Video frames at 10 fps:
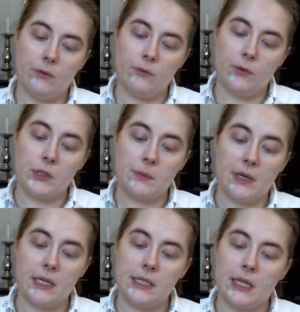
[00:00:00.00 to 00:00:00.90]
First
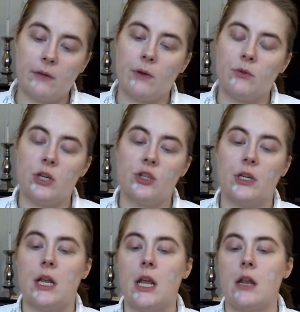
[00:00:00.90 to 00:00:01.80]
Base Stick
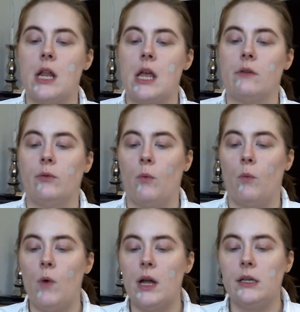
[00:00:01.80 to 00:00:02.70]
Foundation in
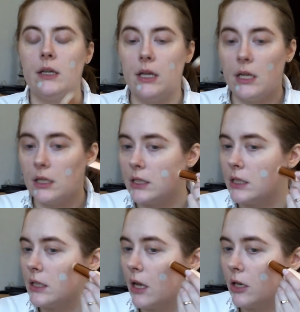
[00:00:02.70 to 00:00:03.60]
F1.
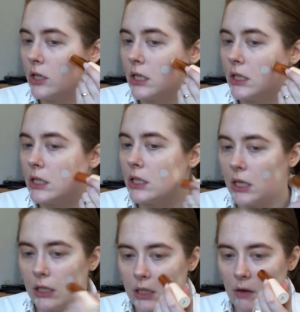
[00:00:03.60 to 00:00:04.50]
It's
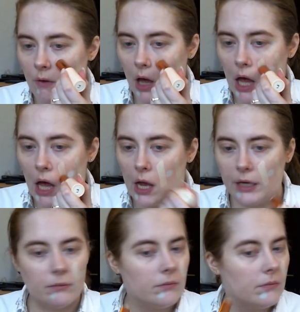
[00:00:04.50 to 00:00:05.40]
just divine.